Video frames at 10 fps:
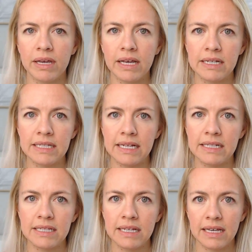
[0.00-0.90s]
because
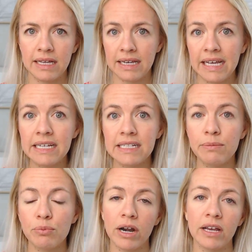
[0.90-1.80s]
it's an
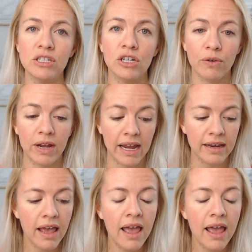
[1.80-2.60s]
easy product to create.